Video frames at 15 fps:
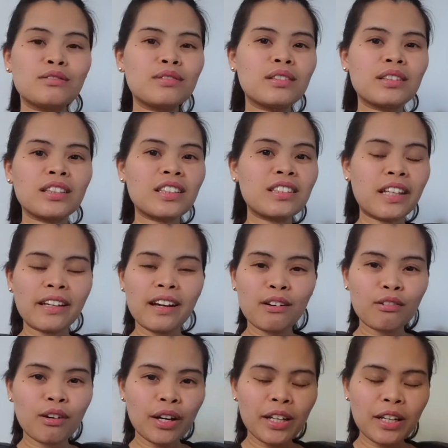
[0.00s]
nagtitake
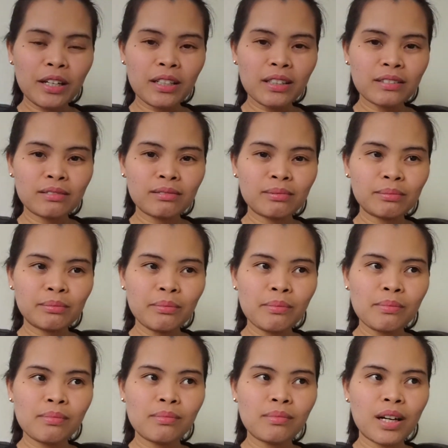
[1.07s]
ako ngayon
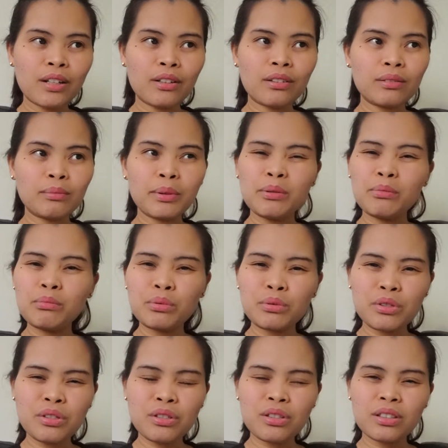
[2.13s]
ng
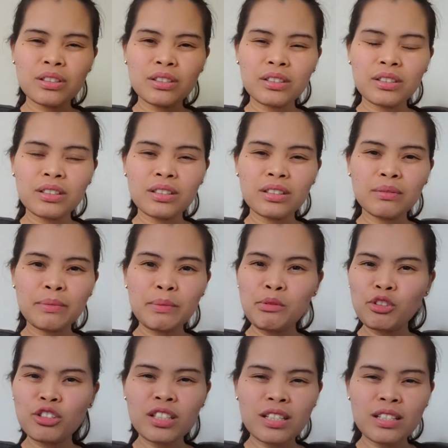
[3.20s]
booster
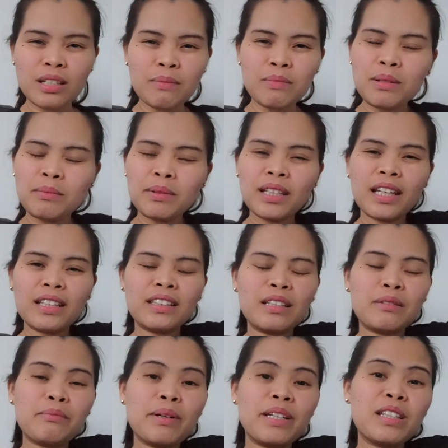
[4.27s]
immune system, something like that,
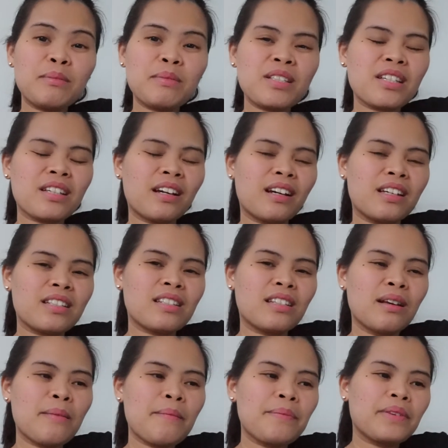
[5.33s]
vitamin shot guys.
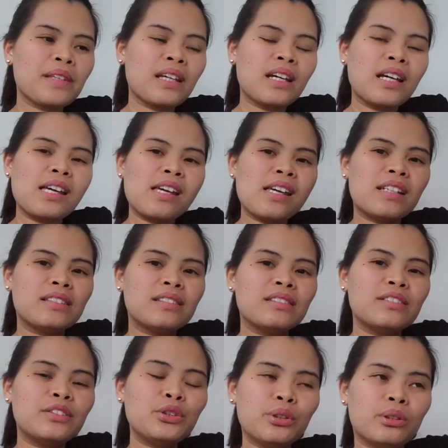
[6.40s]

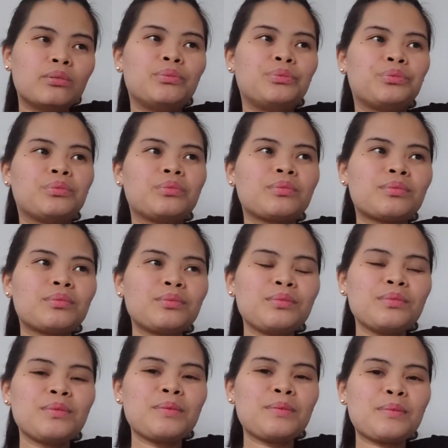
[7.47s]
And yun,
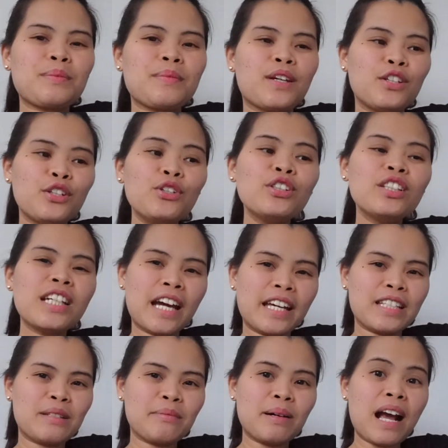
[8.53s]
yun
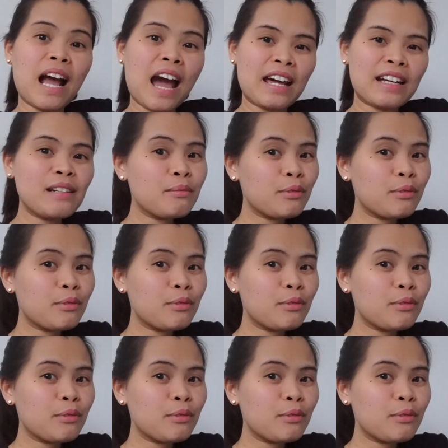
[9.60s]
guys, mag-aaral